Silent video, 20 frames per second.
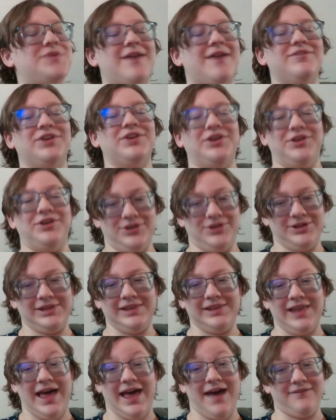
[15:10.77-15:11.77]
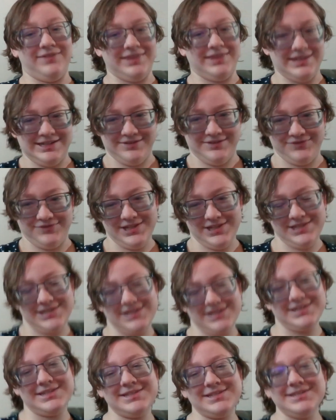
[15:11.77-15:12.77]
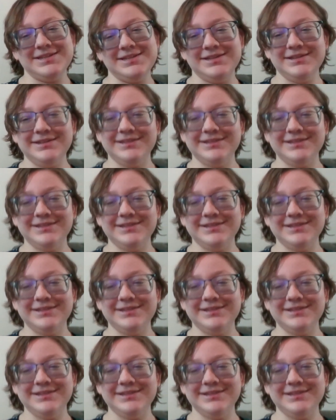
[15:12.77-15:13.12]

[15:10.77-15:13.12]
have a good laugh at the differences.